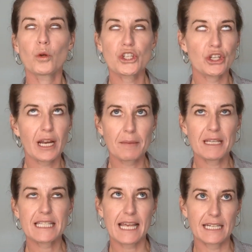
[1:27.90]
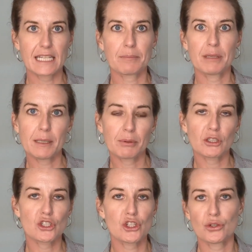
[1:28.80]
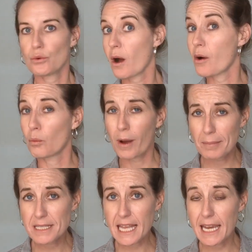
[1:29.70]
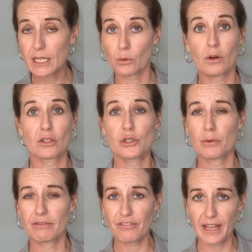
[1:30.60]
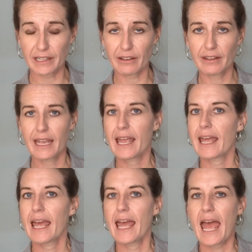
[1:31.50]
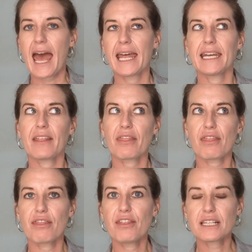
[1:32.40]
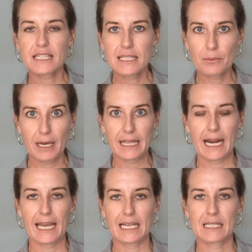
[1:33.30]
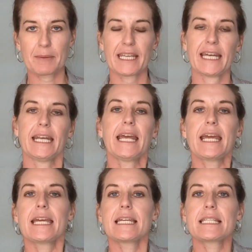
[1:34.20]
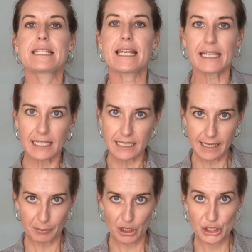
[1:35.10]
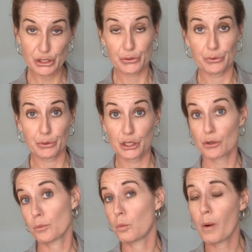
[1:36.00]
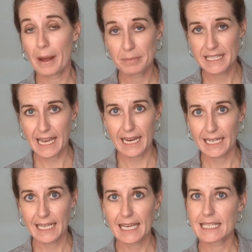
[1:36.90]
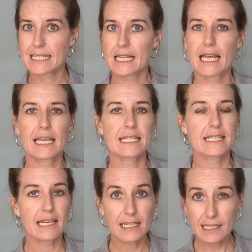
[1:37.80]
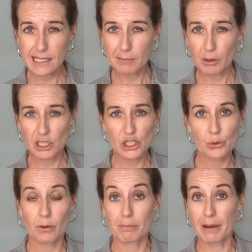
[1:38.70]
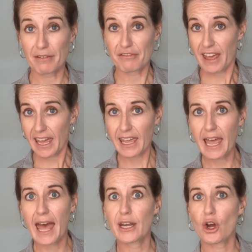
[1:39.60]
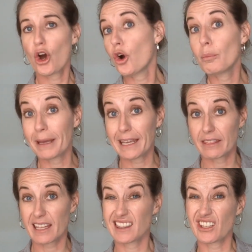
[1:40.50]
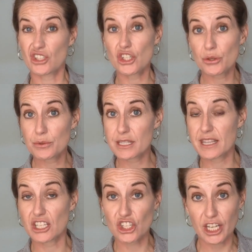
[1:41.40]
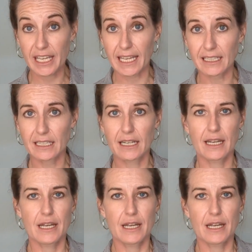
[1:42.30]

should I be sending people to a website or to a funnel? And this is the way that I explain it. Sending someone to your website is like sending someone to a buffet and hoping that they'll choose the chicken,